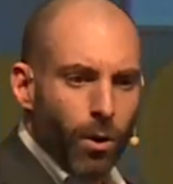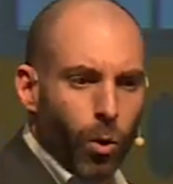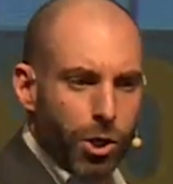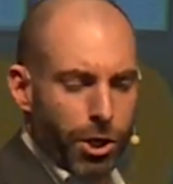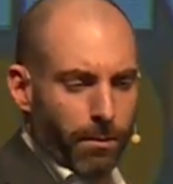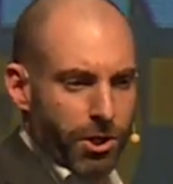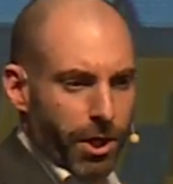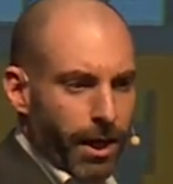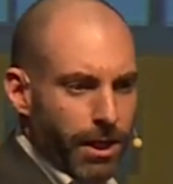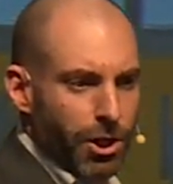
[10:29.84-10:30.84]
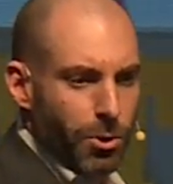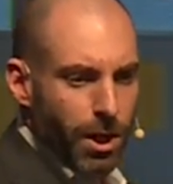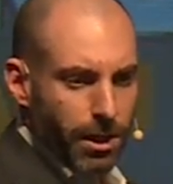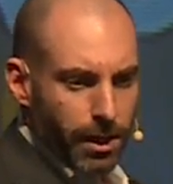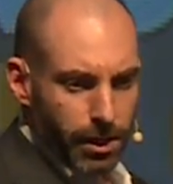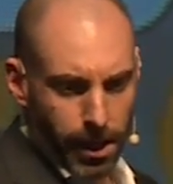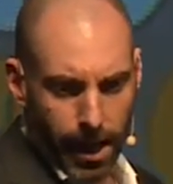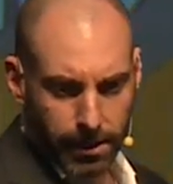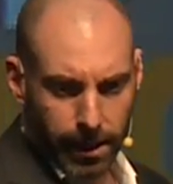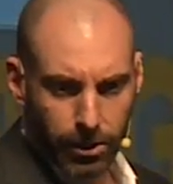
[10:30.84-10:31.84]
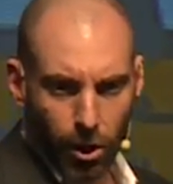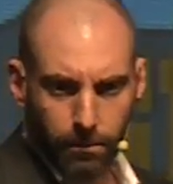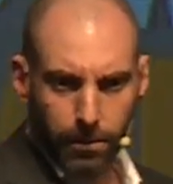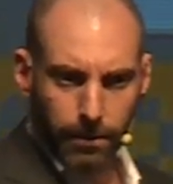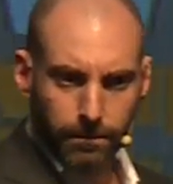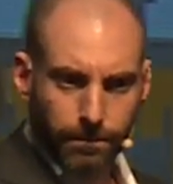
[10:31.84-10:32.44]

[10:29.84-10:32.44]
washing machine, let's use that as an, as an example.